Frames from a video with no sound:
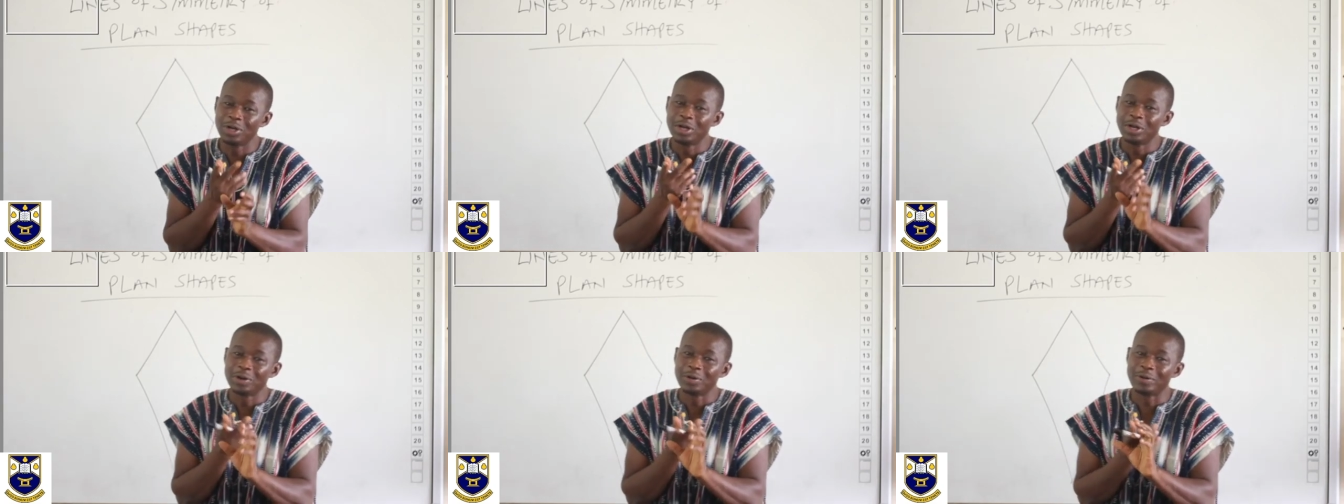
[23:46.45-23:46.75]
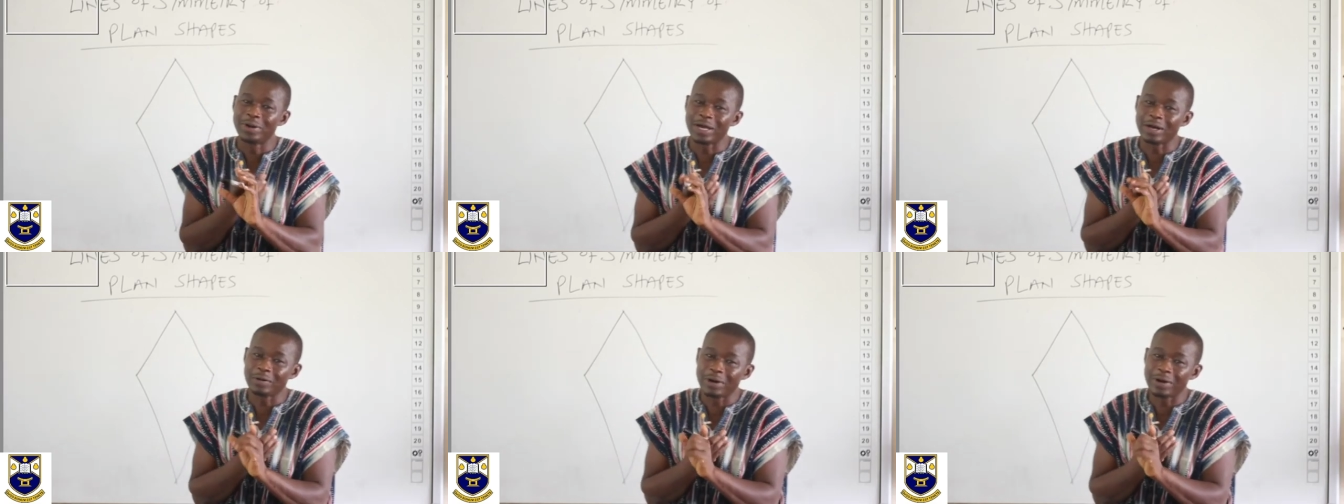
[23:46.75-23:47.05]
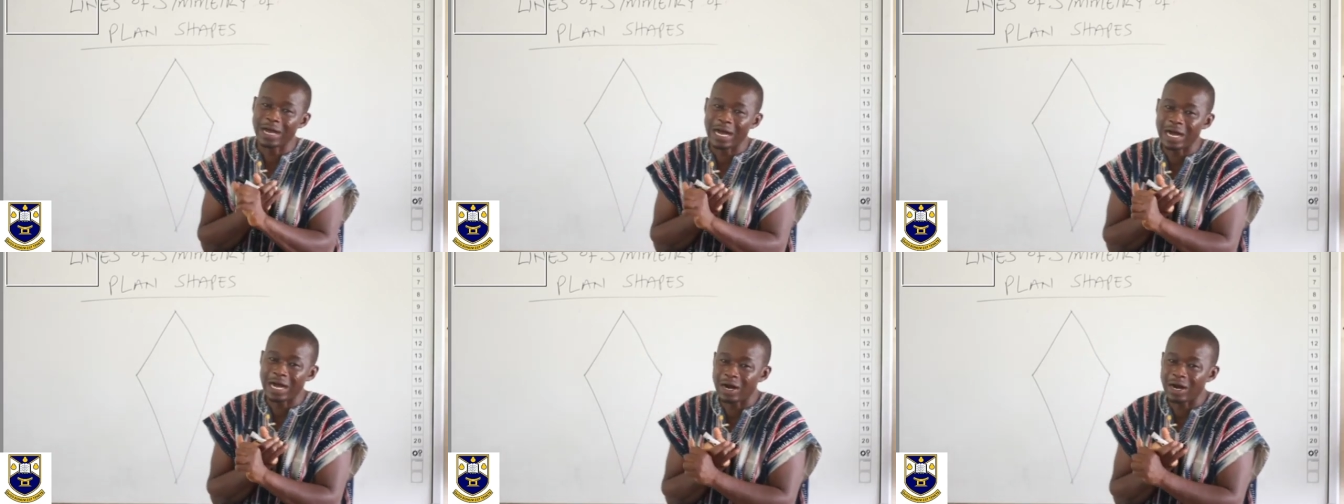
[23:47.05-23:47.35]

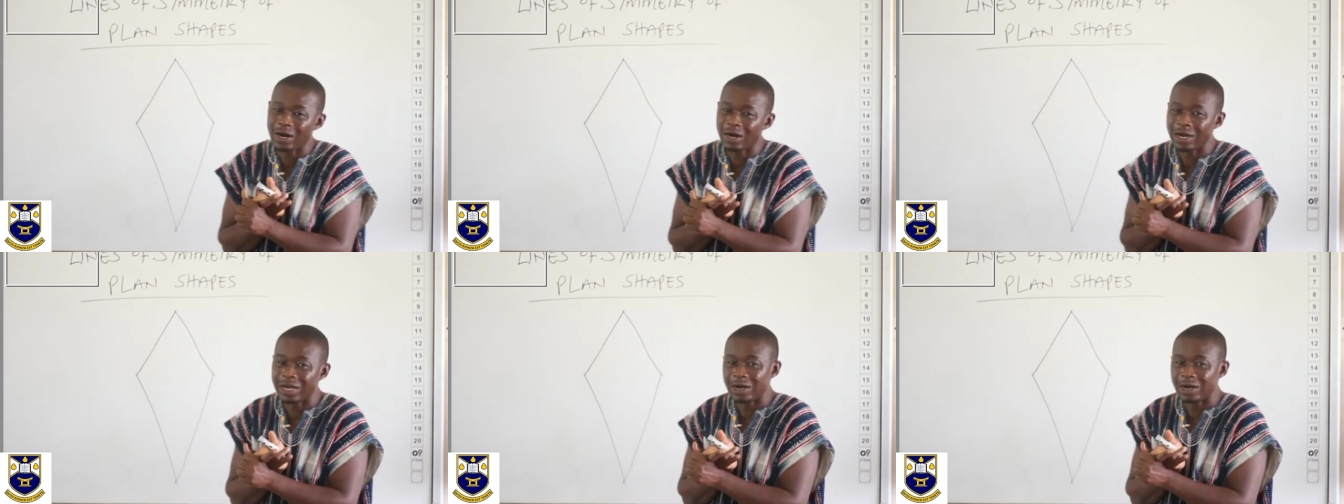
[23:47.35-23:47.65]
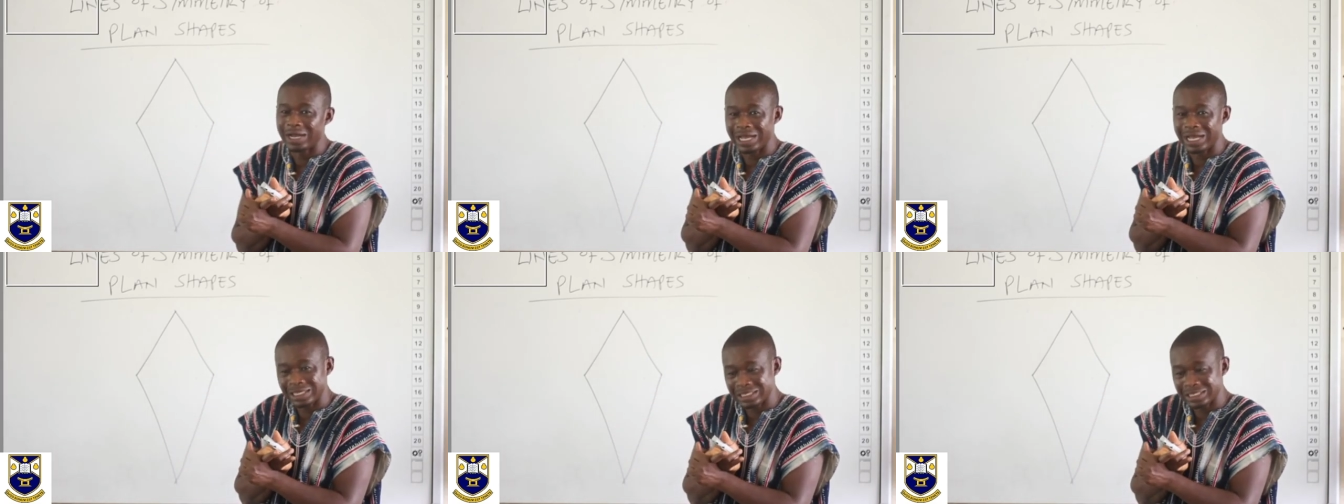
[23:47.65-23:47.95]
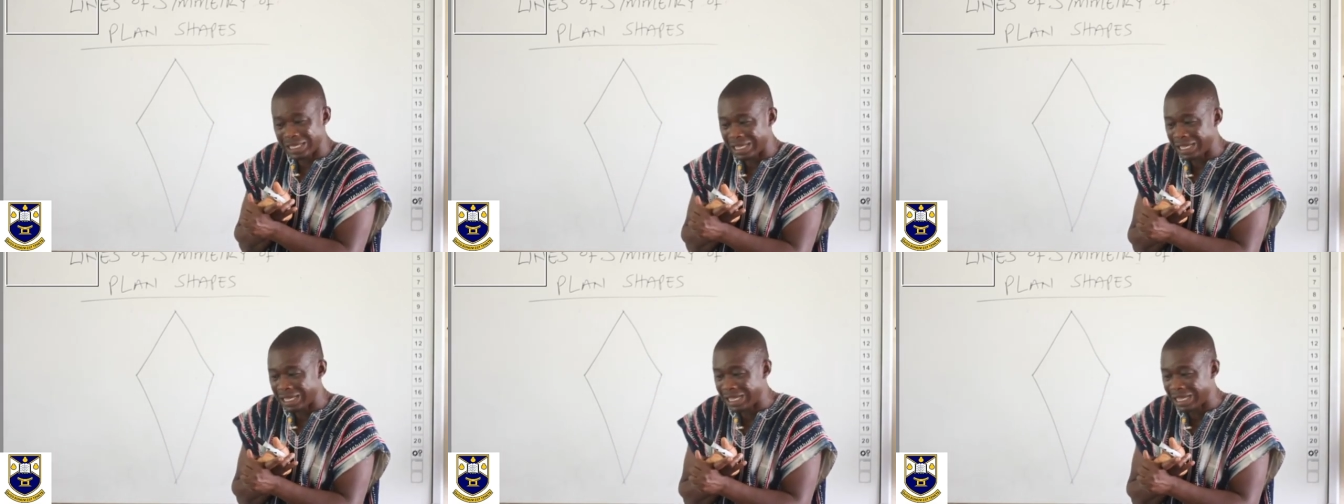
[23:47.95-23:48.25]
regular
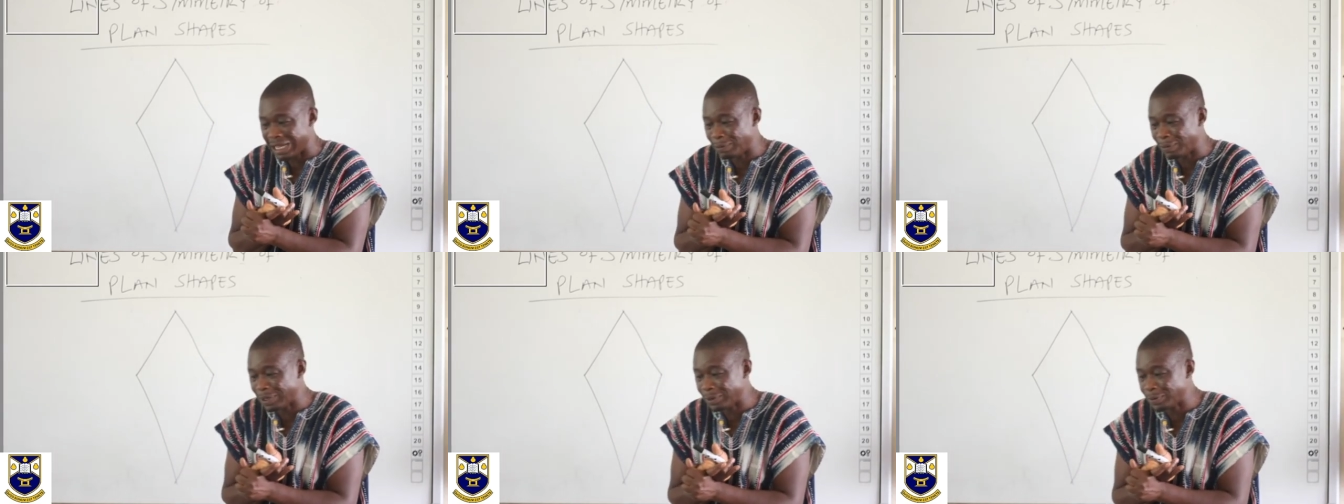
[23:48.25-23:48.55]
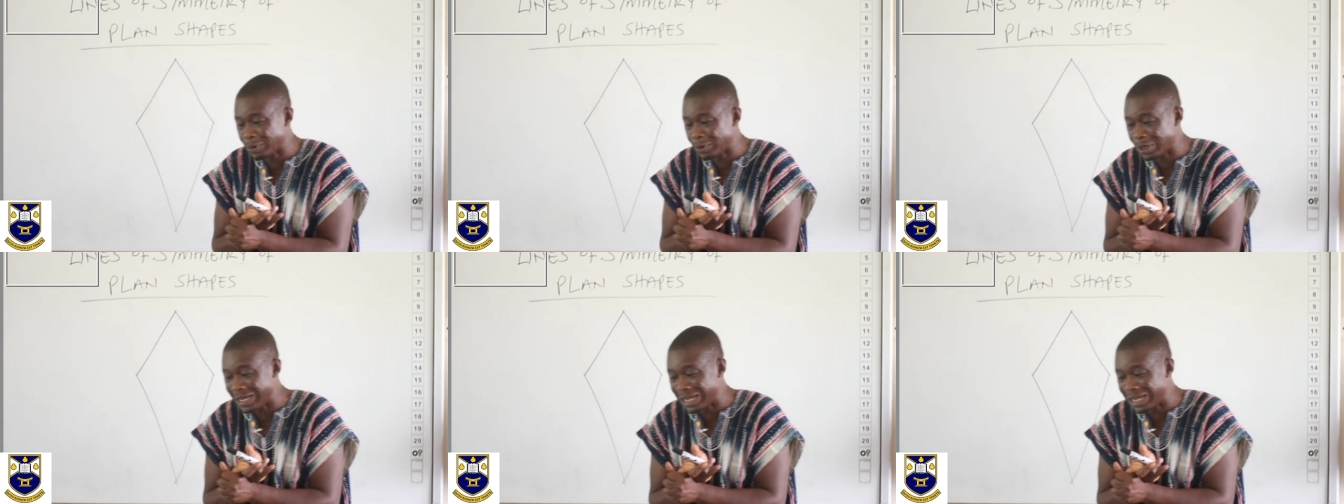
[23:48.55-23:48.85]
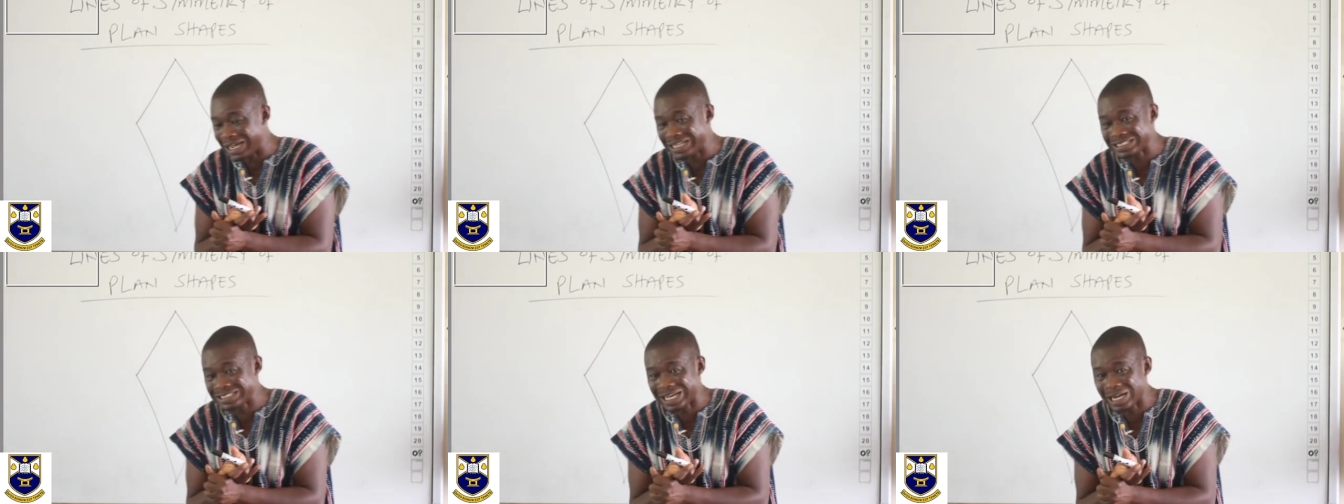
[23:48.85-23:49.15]

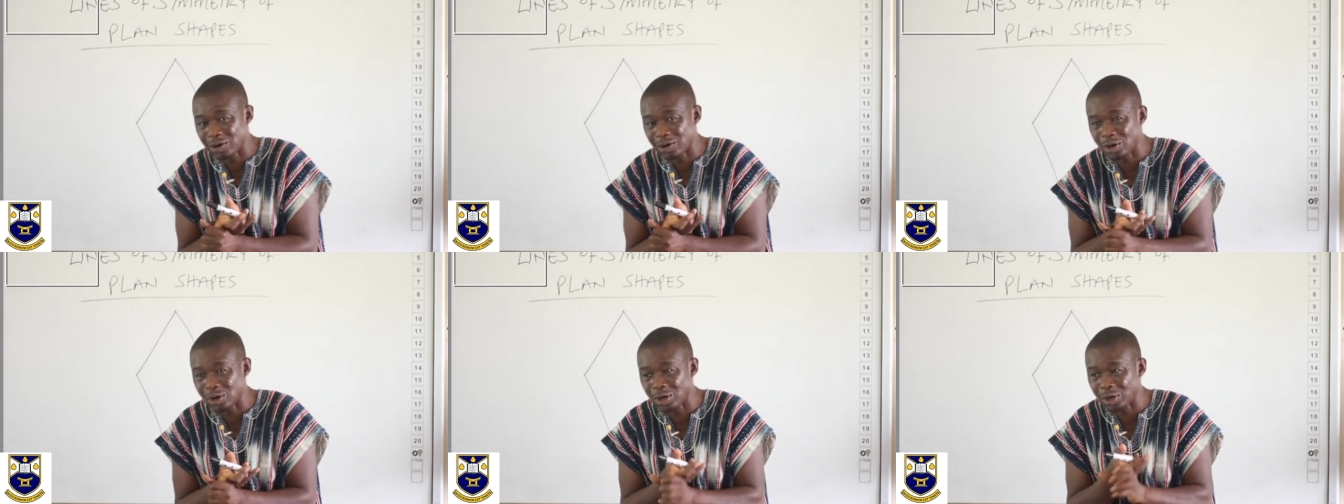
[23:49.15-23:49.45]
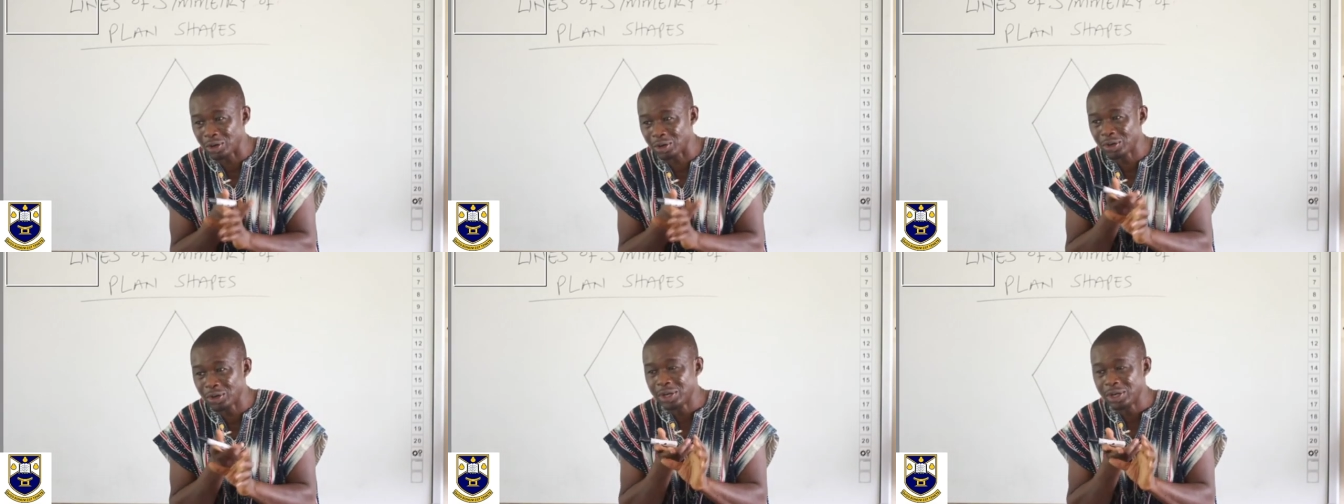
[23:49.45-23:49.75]
hexagon,